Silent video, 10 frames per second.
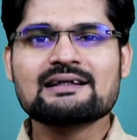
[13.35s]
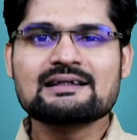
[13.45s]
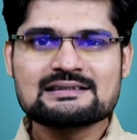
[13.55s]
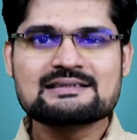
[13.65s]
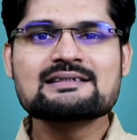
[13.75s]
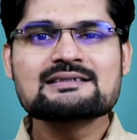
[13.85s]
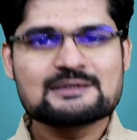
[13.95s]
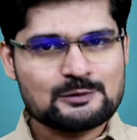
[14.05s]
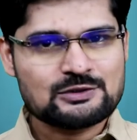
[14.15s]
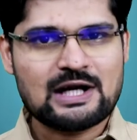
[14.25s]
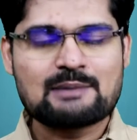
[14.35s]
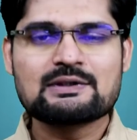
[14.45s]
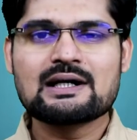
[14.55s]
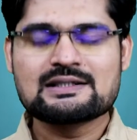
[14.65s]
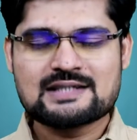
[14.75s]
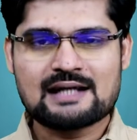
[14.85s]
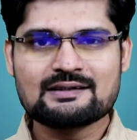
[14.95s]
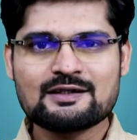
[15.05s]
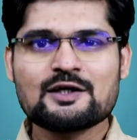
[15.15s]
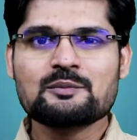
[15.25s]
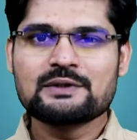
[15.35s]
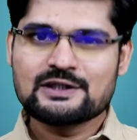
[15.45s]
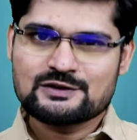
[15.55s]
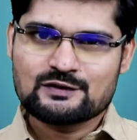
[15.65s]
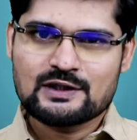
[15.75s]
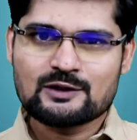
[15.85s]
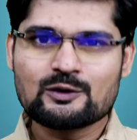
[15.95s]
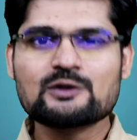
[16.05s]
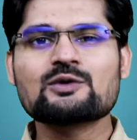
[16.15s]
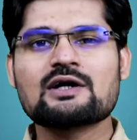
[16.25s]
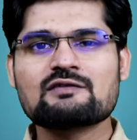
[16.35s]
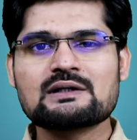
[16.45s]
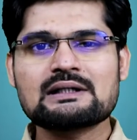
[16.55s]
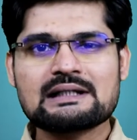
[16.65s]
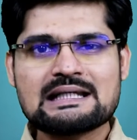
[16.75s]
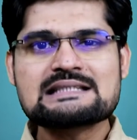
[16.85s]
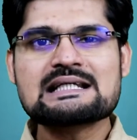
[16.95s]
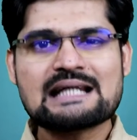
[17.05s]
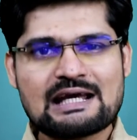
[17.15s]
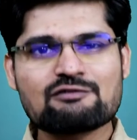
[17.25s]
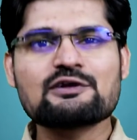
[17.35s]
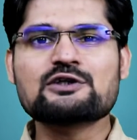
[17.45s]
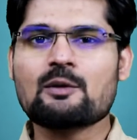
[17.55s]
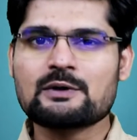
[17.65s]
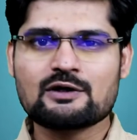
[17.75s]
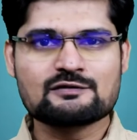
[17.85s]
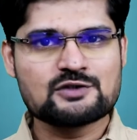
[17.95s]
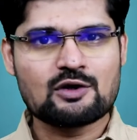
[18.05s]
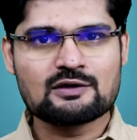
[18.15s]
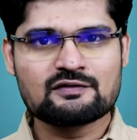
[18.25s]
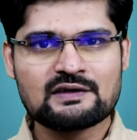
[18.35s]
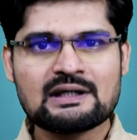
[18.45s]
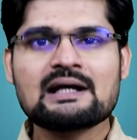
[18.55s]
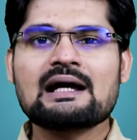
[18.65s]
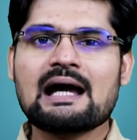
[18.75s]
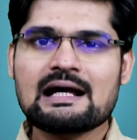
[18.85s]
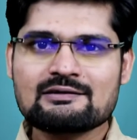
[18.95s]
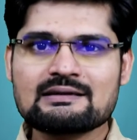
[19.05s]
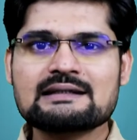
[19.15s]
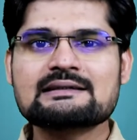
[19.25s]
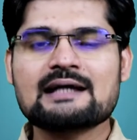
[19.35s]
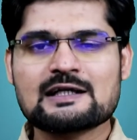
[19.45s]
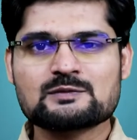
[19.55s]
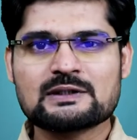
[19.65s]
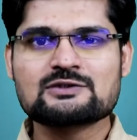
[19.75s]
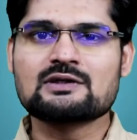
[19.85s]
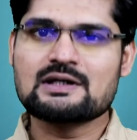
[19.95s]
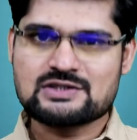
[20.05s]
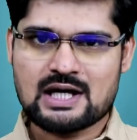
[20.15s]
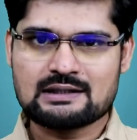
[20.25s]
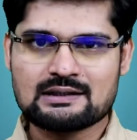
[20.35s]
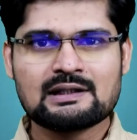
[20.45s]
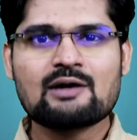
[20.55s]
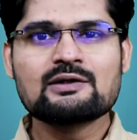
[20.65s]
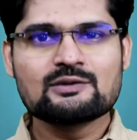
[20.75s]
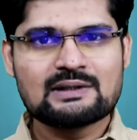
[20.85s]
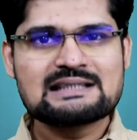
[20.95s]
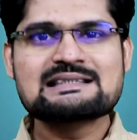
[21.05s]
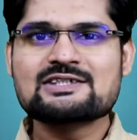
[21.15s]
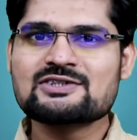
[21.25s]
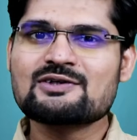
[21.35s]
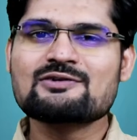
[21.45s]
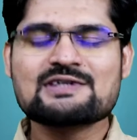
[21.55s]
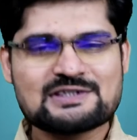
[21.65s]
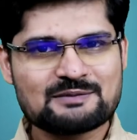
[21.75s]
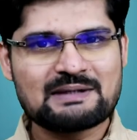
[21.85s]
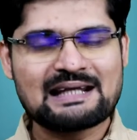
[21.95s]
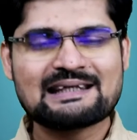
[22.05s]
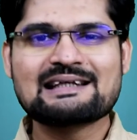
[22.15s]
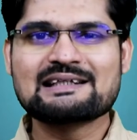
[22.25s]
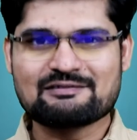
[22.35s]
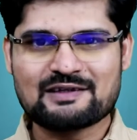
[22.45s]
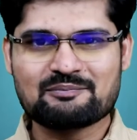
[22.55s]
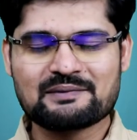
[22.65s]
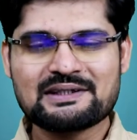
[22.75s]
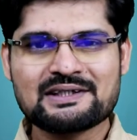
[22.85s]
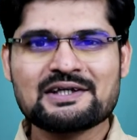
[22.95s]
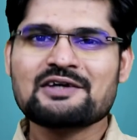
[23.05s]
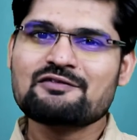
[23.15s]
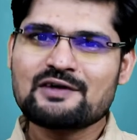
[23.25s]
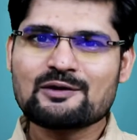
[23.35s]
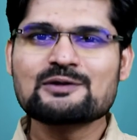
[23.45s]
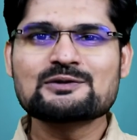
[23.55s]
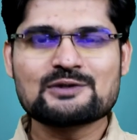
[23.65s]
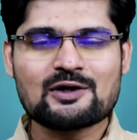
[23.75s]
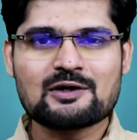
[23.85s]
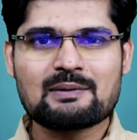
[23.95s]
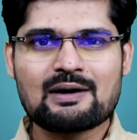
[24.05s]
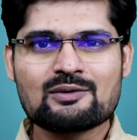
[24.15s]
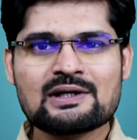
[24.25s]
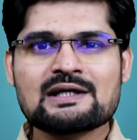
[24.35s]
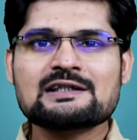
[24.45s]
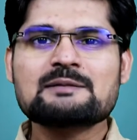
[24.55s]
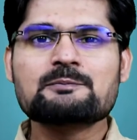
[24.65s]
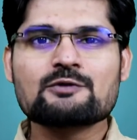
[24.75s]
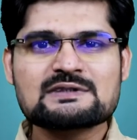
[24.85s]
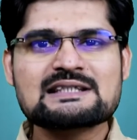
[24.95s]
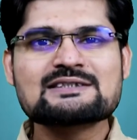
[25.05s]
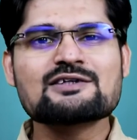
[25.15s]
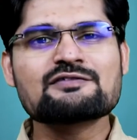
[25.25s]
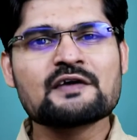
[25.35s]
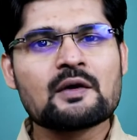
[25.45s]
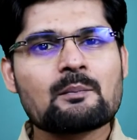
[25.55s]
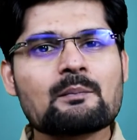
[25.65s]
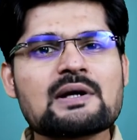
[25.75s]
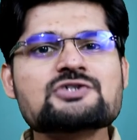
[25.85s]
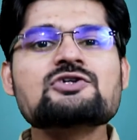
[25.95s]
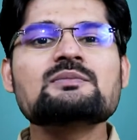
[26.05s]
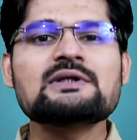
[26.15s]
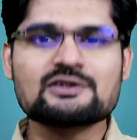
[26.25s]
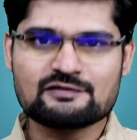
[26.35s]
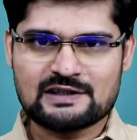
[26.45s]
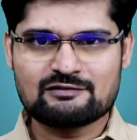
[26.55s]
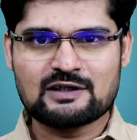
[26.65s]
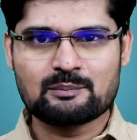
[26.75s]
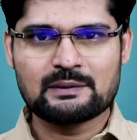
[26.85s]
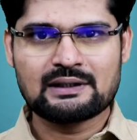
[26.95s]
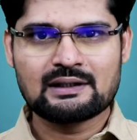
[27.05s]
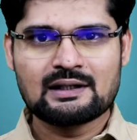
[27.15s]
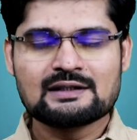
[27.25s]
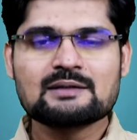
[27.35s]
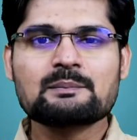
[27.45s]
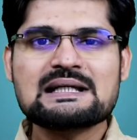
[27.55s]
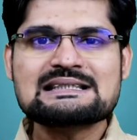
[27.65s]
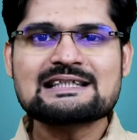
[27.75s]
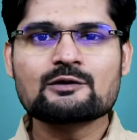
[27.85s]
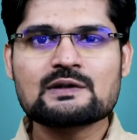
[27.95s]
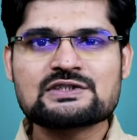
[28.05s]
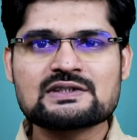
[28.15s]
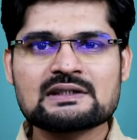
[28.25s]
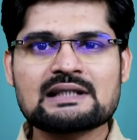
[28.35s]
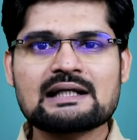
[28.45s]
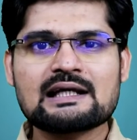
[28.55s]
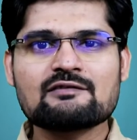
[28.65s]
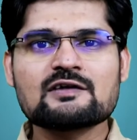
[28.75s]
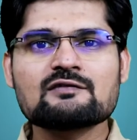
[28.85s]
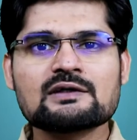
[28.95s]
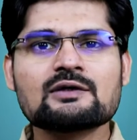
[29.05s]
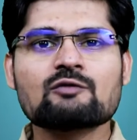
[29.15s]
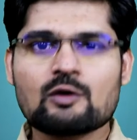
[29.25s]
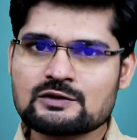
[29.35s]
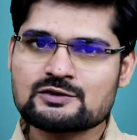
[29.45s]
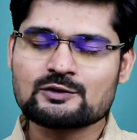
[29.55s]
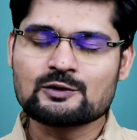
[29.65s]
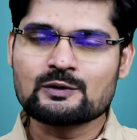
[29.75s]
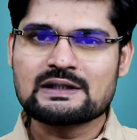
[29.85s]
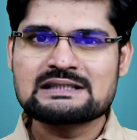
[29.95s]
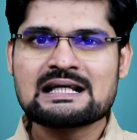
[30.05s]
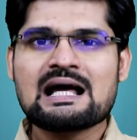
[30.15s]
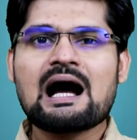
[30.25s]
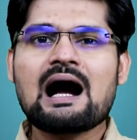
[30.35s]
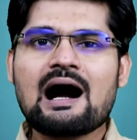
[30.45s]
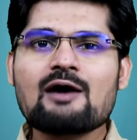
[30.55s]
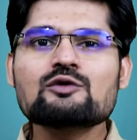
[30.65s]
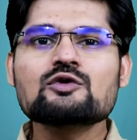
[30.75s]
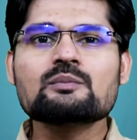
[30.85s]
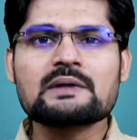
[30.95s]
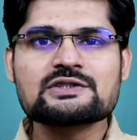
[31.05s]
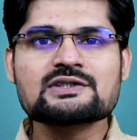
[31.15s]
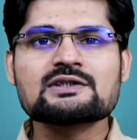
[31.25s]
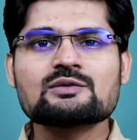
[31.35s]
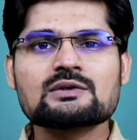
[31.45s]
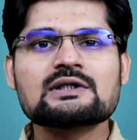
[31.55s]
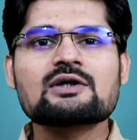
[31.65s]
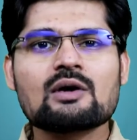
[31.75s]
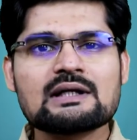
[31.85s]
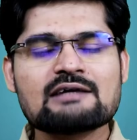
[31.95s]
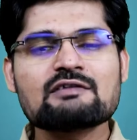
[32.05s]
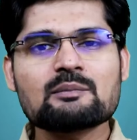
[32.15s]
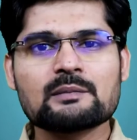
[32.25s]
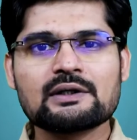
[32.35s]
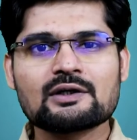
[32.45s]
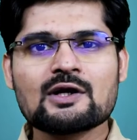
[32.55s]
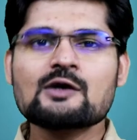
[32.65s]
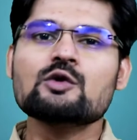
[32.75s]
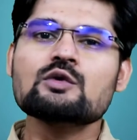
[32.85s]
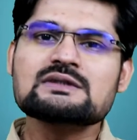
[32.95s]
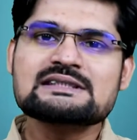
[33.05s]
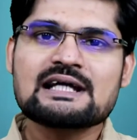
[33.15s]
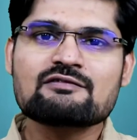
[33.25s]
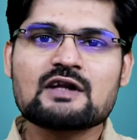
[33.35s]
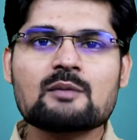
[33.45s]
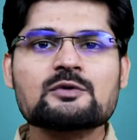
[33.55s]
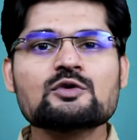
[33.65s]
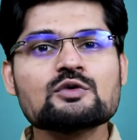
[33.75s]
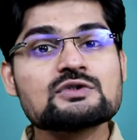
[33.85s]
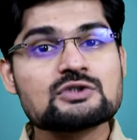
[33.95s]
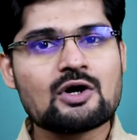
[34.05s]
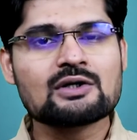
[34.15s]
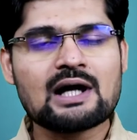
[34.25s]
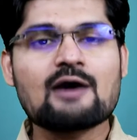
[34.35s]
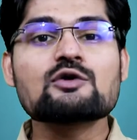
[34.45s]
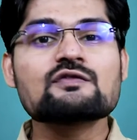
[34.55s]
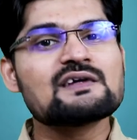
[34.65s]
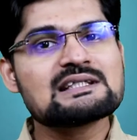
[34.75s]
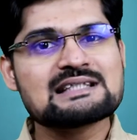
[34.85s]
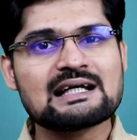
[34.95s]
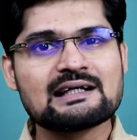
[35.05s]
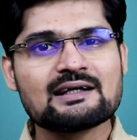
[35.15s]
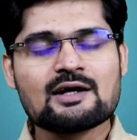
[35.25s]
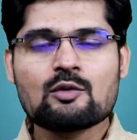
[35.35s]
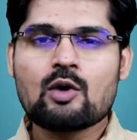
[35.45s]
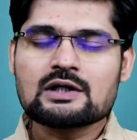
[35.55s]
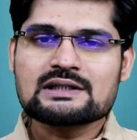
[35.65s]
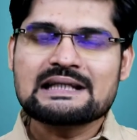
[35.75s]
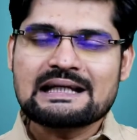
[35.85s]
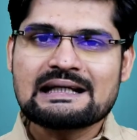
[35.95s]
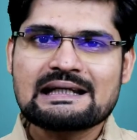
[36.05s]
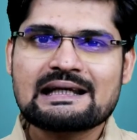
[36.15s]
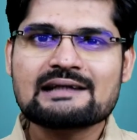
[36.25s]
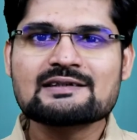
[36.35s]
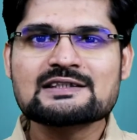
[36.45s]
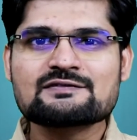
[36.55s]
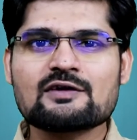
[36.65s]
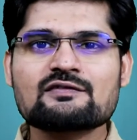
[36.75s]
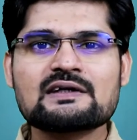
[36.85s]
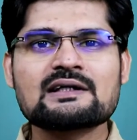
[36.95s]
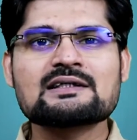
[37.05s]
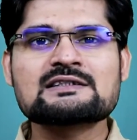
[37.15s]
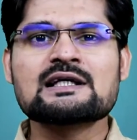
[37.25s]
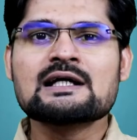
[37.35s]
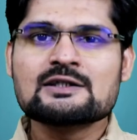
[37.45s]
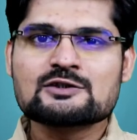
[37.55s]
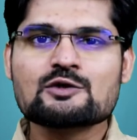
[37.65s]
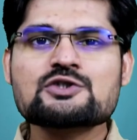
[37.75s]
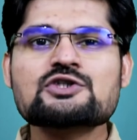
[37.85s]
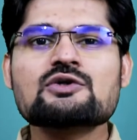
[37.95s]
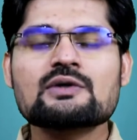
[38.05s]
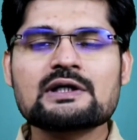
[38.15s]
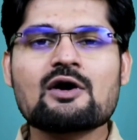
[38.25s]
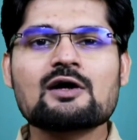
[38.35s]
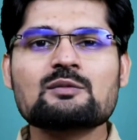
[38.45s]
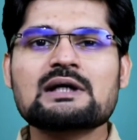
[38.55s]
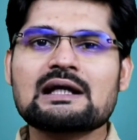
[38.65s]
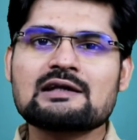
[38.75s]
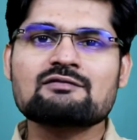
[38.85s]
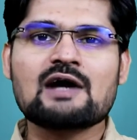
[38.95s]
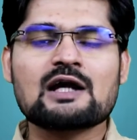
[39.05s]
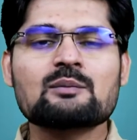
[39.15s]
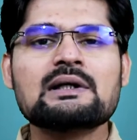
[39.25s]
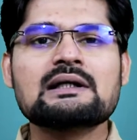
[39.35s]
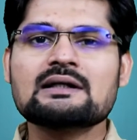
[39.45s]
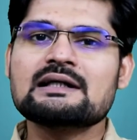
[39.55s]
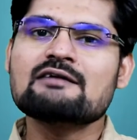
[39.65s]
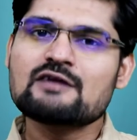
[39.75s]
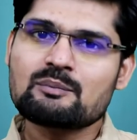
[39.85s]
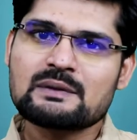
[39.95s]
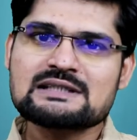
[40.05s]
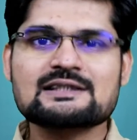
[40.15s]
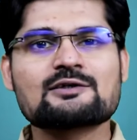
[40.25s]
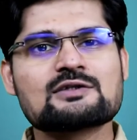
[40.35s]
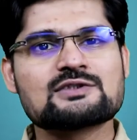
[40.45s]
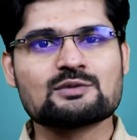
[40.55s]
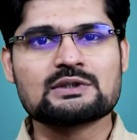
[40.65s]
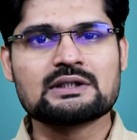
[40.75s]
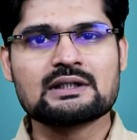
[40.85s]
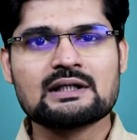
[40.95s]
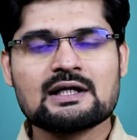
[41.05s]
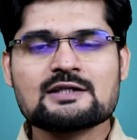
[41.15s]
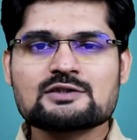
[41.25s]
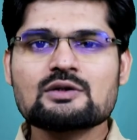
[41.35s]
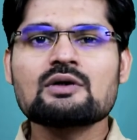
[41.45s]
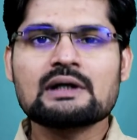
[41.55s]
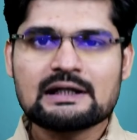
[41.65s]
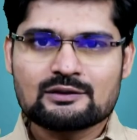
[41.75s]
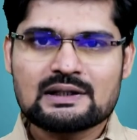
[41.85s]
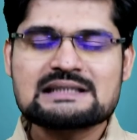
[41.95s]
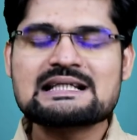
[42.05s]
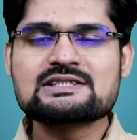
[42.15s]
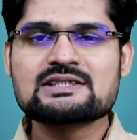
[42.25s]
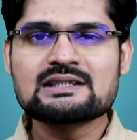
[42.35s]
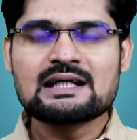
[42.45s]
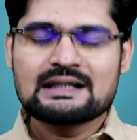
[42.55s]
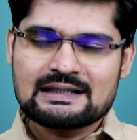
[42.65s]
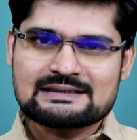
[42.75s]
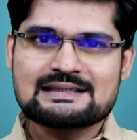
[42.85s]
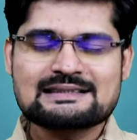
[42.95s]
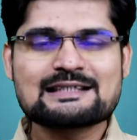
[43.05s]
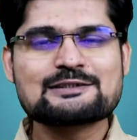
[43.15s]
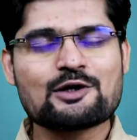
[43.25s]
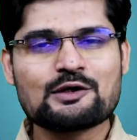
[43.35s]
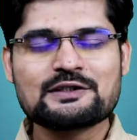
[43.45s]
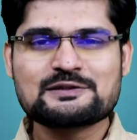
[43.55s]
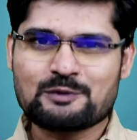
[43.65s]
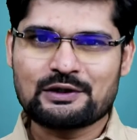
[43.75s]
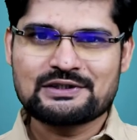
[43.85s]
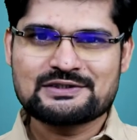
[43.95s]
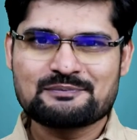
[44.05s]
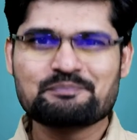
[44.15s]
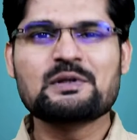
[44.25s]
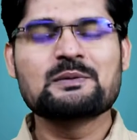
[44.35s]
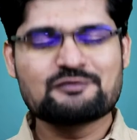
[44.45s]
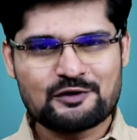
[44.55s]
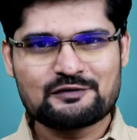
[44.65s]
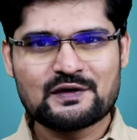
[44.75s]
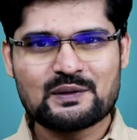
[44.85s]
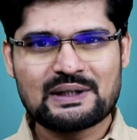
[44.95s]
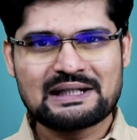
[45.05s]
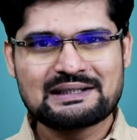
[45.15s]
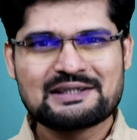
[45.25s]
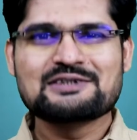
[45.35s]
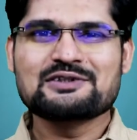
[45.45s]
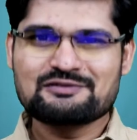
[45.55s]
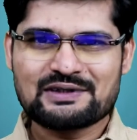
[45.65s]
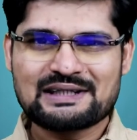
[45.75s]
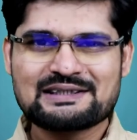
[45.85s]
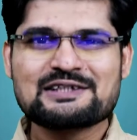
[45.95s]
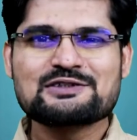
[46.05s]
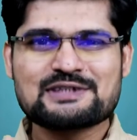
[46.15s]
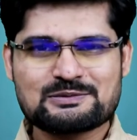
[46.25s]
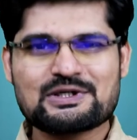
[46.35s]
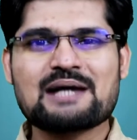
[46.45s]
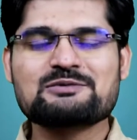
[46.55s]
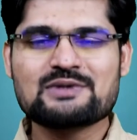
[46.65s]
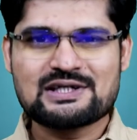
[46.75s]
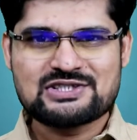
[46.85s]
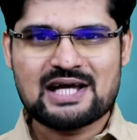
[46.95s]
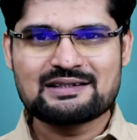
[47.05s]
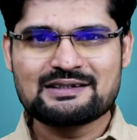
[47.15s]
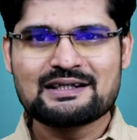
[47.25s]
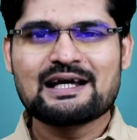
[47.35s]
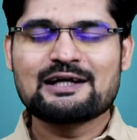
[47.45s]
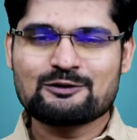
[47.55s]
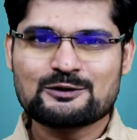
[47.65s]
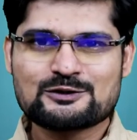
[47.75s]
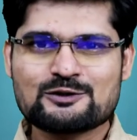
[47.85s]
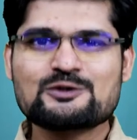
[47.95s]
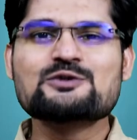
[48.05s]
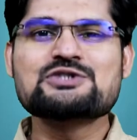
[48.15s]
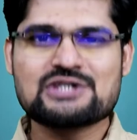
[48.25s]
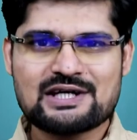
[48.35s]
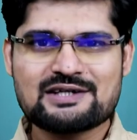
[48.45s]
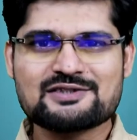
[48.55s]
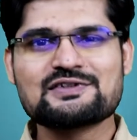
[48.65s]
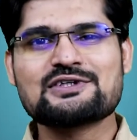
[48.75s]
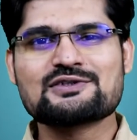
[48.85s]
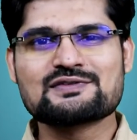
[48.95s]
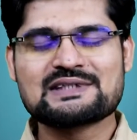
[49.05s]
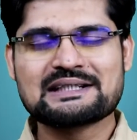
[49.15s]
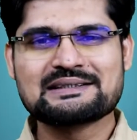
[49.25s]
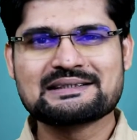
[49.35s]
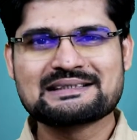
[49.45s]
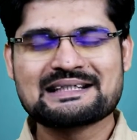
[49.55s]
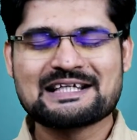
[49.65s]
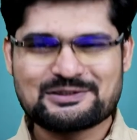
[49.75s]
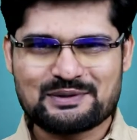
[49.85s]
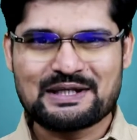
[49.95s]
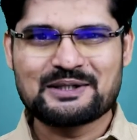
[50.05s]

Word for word: consider subscribing our channel because we are going to cover each and every topic of geography and related aspects on our channel. Now in today's session on regional planning and development, we are going to talk about the process of measurement of development. The basic question that everyone wants to know is is how to measure the word called development. Who's developed, who's not, how do we decide? What are the indicators for various socio-economic and environmental developments across the world? So in today's session, let's discuss all these points. But before we go ahead, don't forget to subscribe to our channel and also do share the videos with others as well.